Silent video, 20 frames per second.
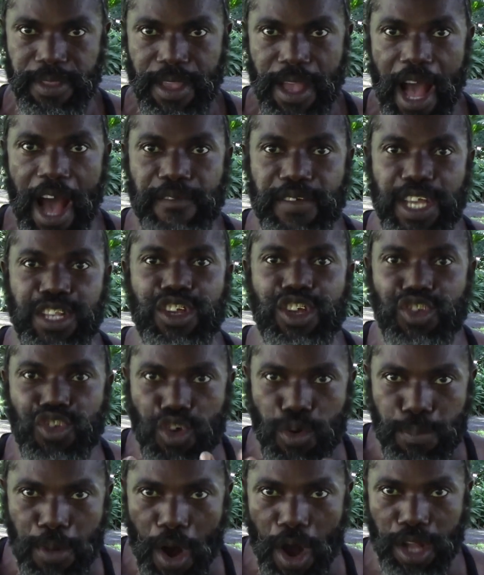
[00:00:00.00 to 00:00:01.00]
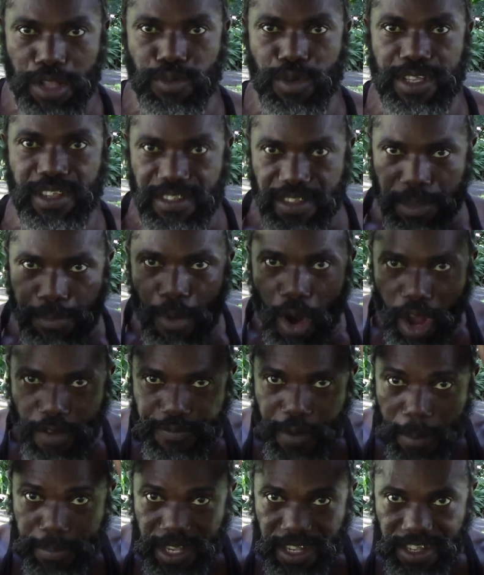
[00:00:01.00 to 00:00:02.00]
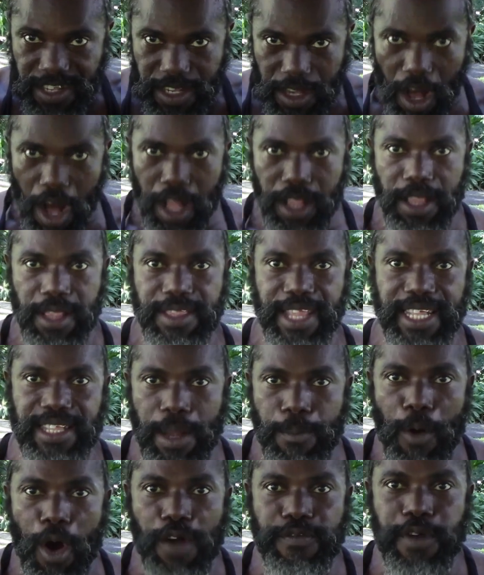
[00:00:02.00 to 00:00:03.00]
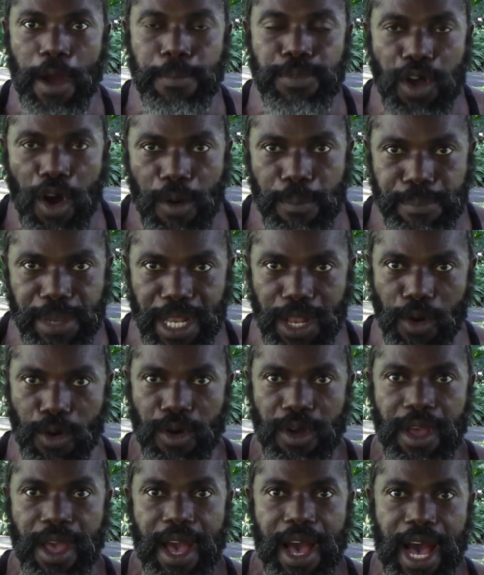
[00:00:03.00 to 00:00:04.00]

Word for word: having the new birth, which is the birth from the skull, not a birth from down below,